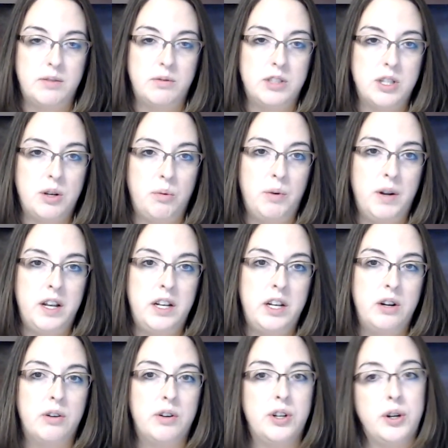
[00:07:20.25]
So
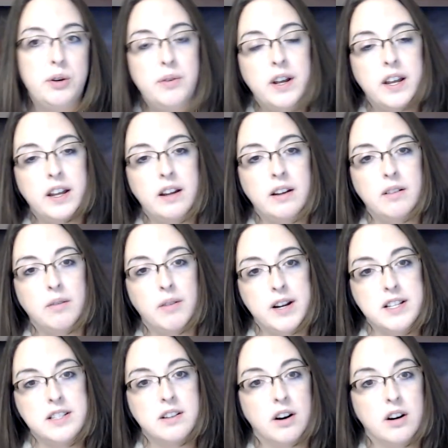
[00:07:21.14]
when you're doing
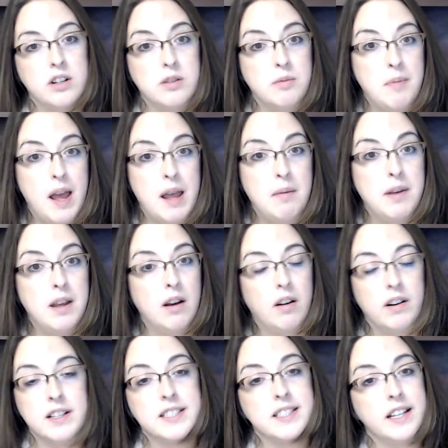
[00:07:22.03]
research, maybe
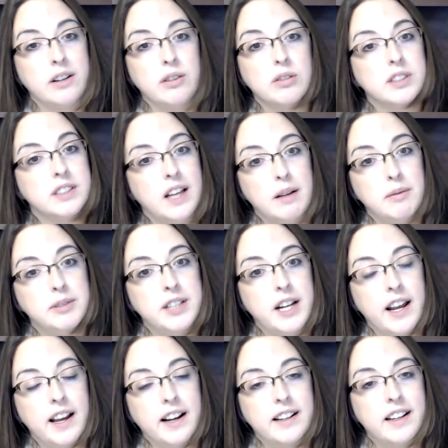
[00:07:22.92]
on a single
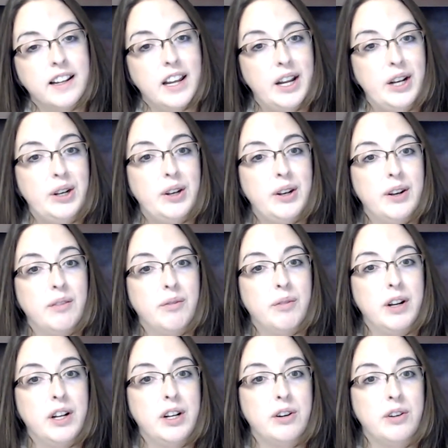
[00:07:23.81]
subject,
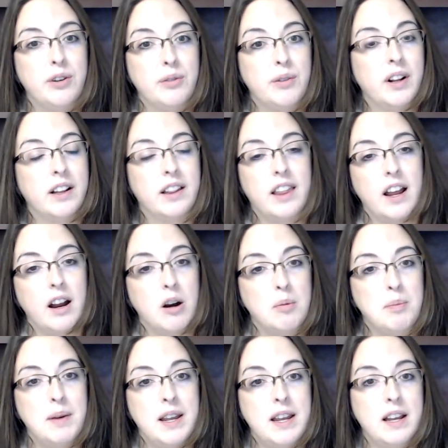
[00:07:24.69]
when you're doing
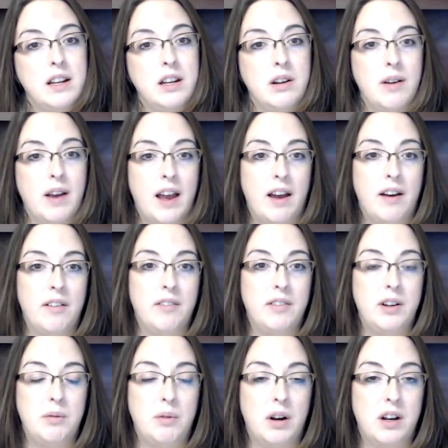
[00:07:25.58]
therapy and
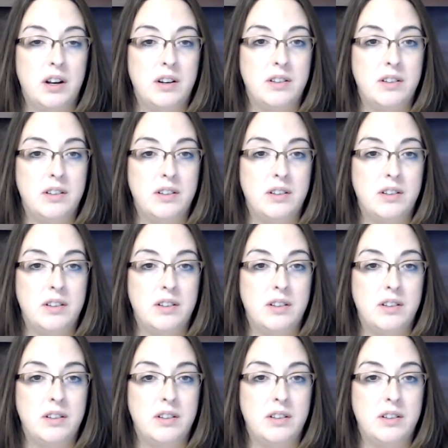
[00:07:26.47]
you want to